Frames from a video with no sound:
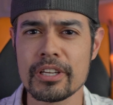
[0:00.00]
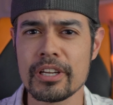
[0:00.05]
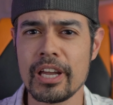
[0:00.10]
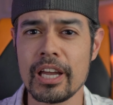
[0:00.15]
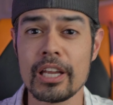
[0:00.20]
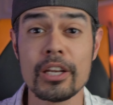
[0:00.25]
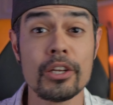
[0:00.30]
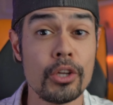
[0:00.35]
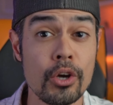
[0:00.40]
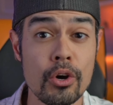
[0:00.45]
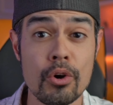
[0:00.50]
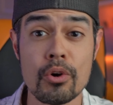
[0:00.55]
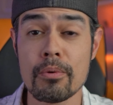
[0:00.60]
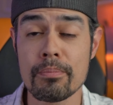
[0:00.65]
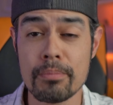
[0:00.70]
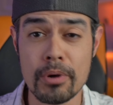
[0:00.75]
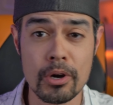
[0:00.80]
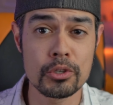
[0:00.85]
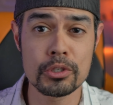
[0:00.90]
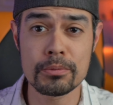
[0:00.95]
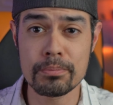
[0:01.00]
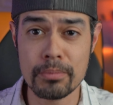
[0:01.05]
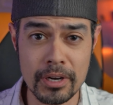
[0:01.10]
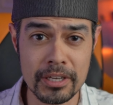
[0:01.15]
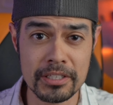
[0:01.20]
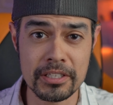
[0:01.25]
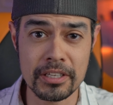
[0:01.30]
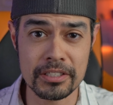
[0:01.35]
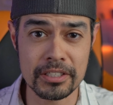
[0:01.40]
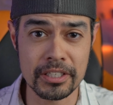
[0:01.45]
and no
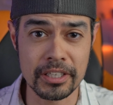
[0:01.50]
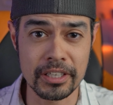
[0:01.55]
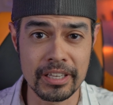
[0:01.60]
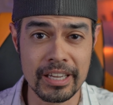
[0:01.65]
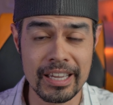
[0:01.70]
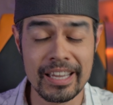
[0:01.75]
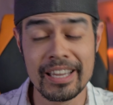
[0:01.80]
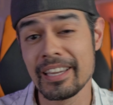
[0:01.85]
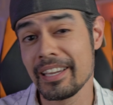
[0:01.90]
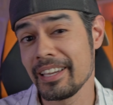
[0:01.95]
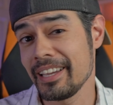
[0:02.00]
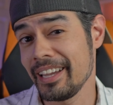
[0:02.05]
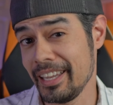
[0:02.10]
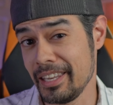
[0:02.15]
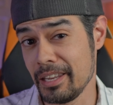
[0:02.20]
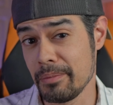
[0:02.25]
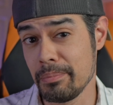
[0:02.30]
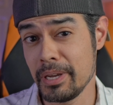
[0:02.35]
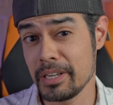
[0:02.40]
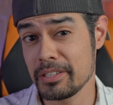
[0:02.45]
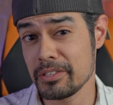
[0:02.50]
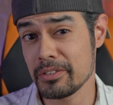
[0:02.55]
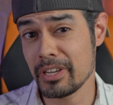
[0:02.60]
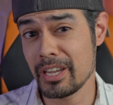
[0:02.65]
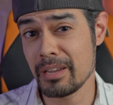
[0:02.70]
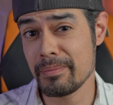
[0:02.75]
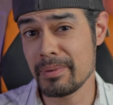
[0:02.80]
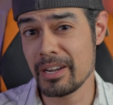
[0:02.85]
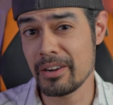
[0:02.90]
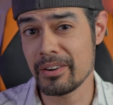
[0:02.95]
post-processing, and the Pixel
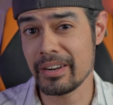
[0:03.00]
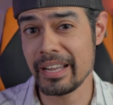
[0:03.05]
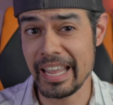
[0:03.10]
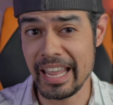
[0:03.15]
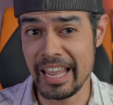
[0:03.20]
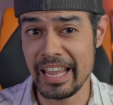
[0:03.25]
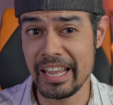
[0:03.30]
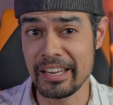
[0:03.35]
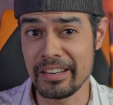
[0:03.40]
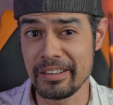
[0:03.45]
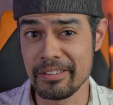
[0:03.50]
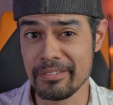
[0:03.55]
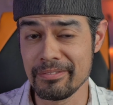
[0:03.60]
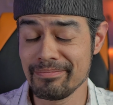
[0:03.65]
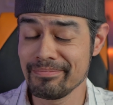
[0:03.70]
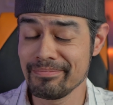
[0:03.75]
came out ahead